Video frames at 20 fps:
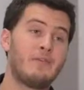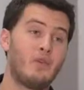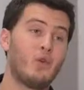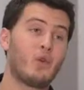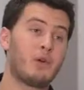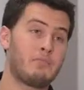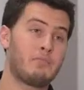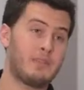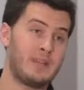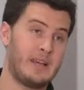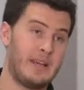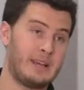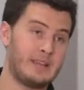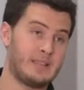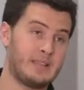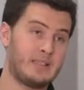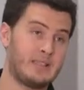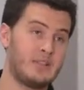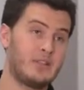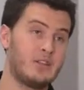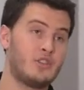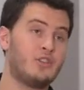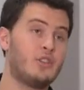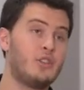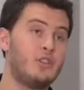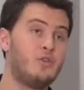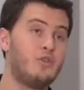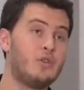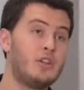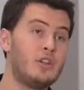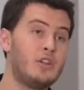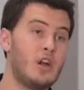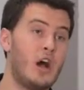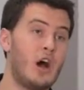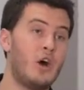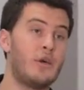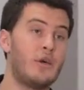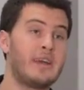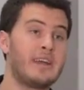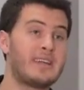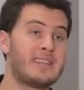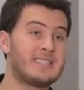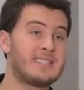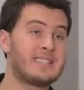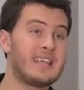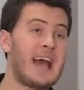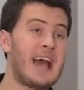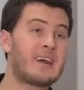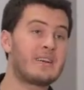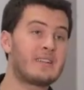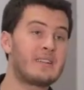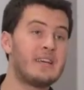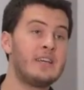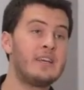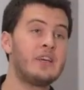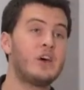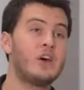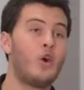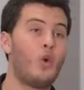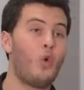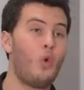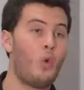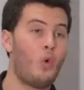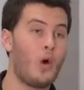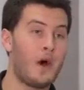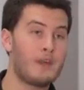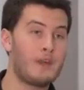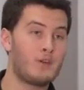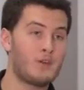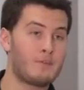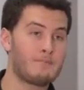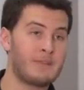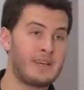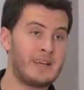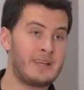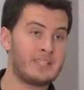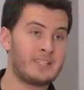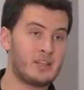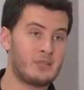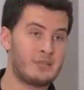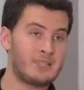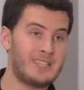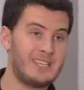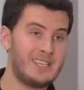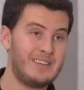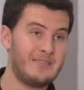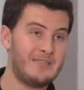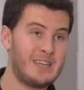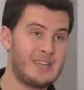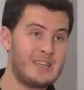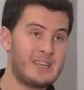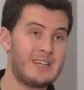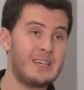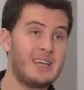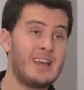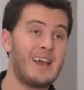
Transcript: of your plants, so you can know exactly what your plants are receiving